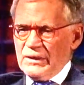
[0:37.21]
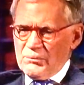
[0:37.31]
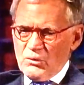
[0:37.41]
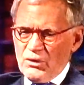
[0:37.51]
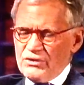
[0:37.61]

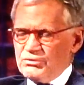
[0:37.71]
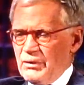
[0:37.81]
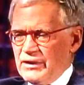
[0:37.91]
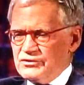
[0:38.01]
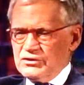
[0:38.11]
William Morris
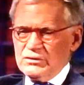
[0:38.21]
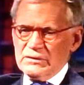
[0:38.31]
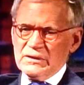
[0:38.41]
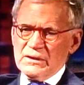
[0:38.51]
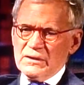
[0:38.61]
wanted
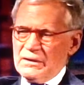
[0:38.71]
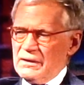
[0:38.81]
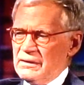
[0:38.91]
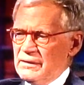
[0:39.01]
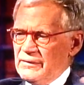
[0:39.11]
you,
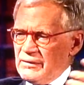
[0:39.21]
and, and uh,